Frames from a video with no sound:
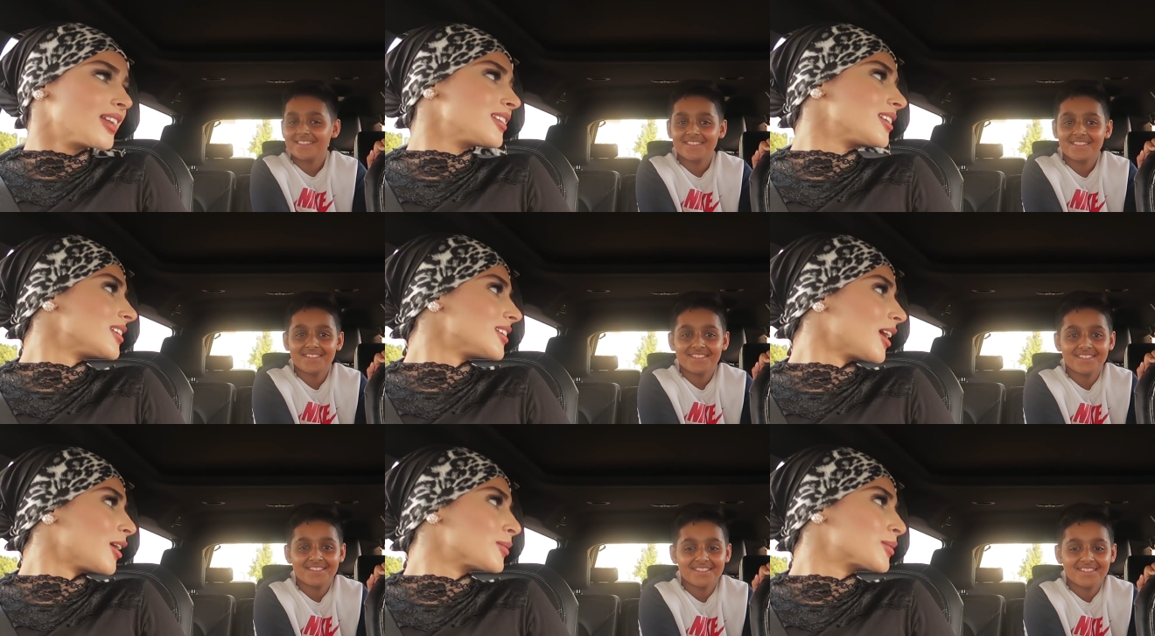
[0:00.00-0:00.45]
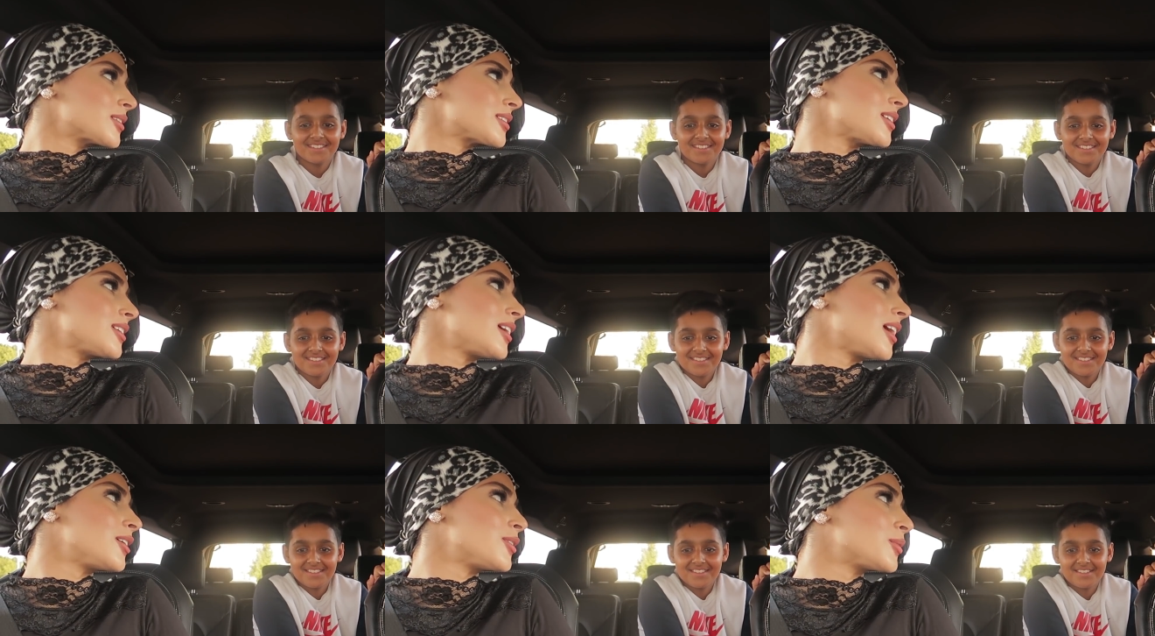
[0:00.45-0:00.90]
Speaker 1: end it now because
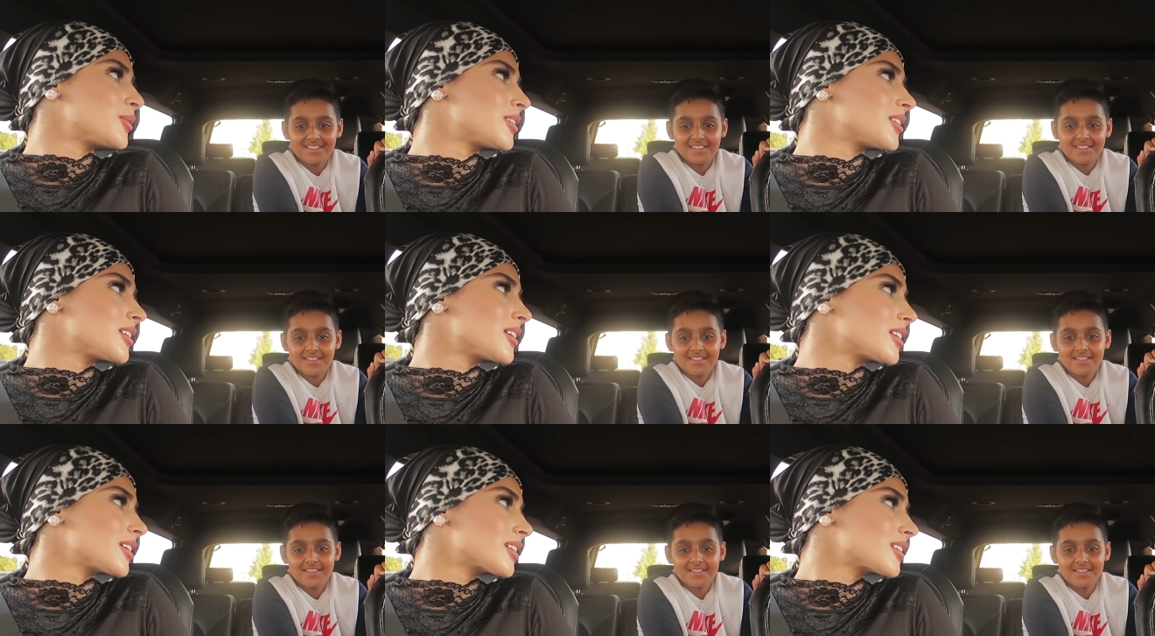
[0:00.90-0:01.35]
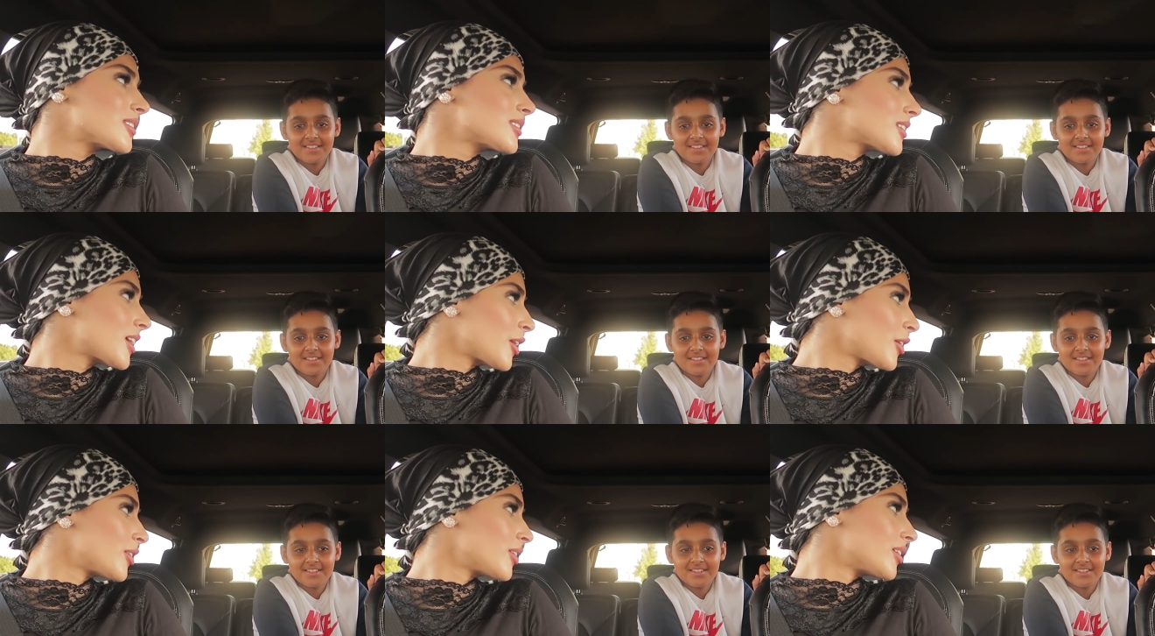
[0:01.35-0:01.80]
I, I don't want to like
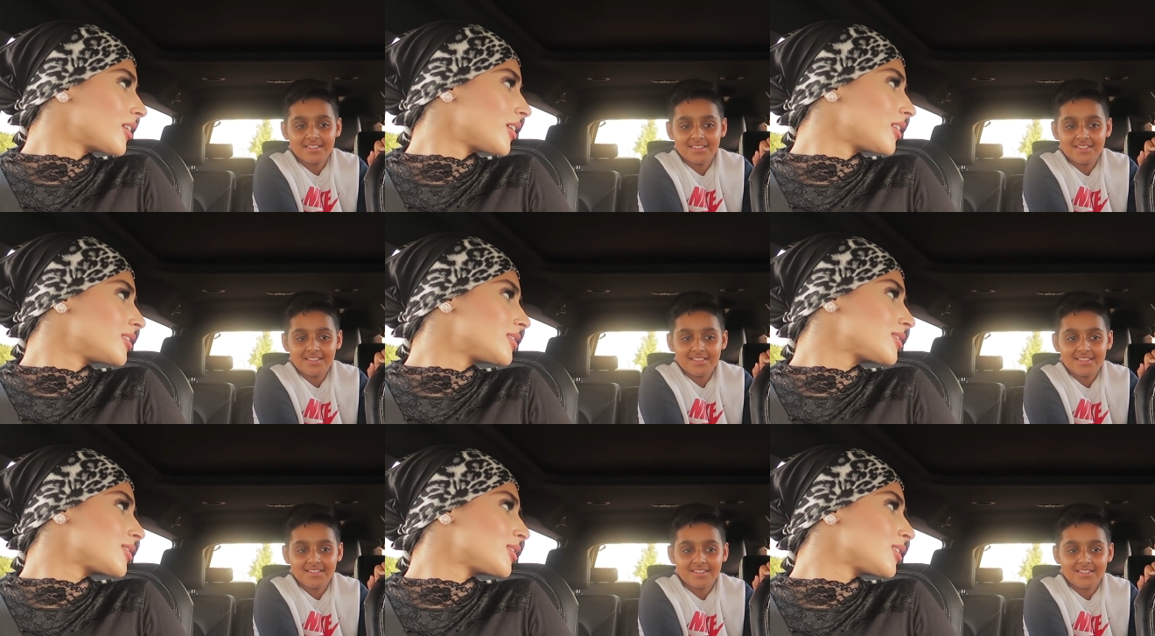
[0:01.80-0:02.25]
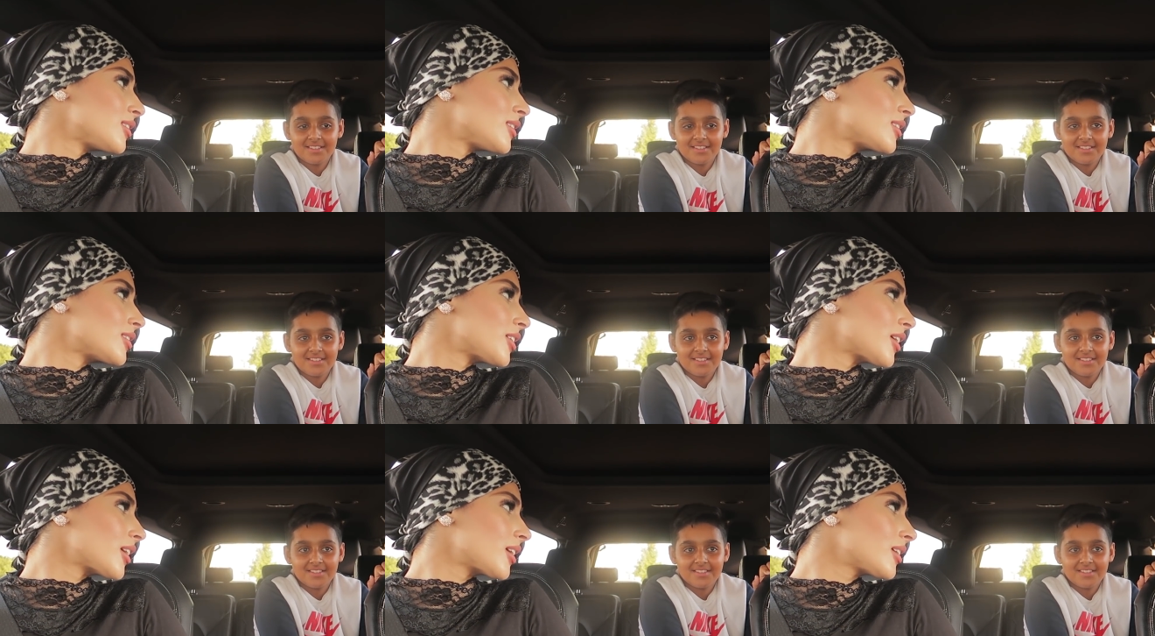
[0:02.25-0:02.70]
carry it on so
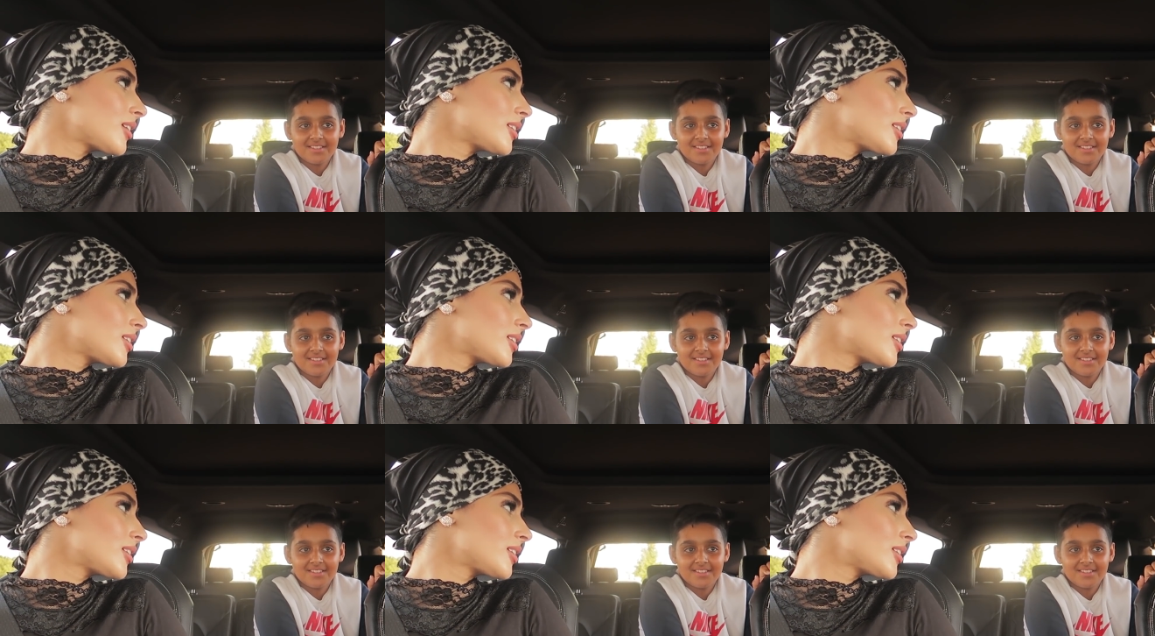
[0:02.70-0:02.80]
long, right?